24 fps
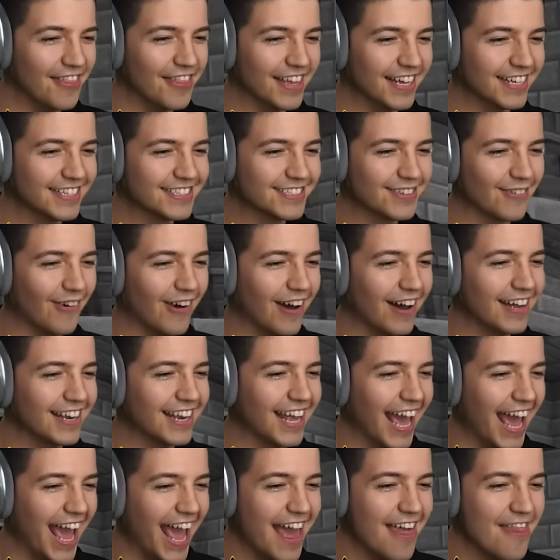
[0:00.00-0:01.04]
and this one,
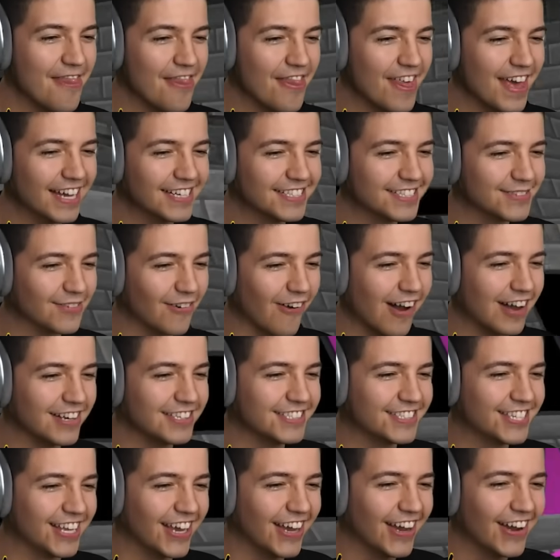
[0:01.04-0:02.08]
and this
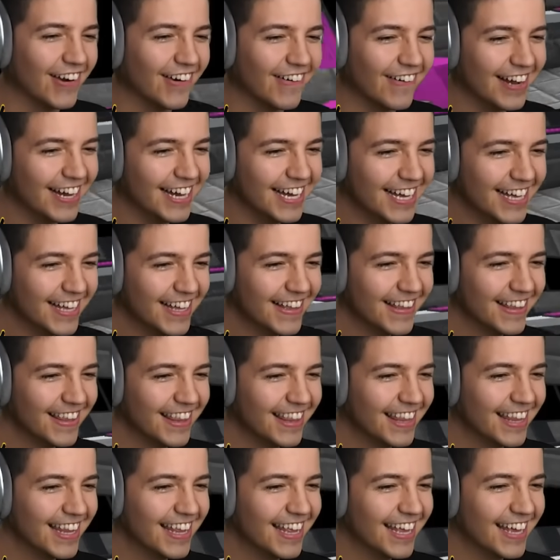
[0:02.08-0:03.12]
one, too. Oh,
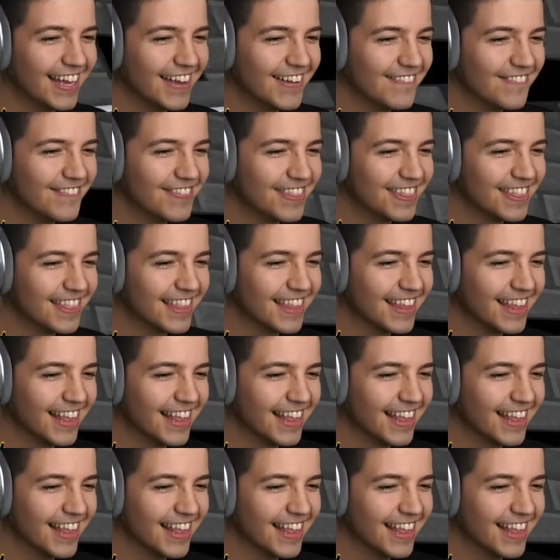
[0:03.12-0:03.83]
no. Let me press